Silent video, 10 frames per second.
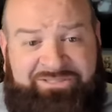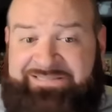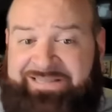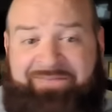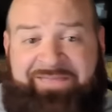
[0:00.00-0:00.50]

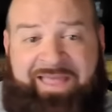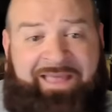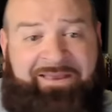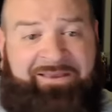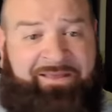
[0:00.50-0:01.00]
She's
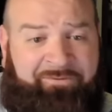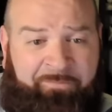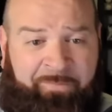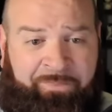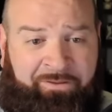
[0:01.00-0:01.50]
left-handed.
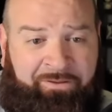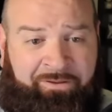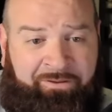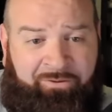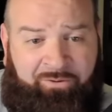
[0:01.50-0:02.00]

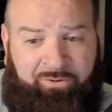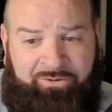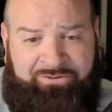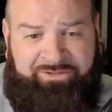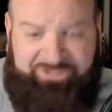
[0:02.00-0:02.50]

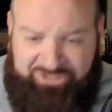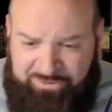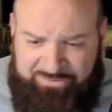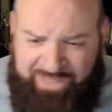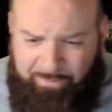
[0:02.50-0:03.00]
Did she
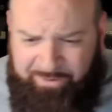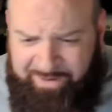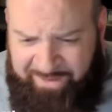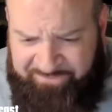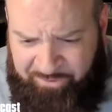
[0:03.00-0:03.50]
shoot that
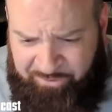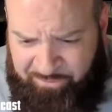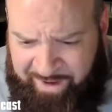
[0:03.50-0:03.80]
with her left or her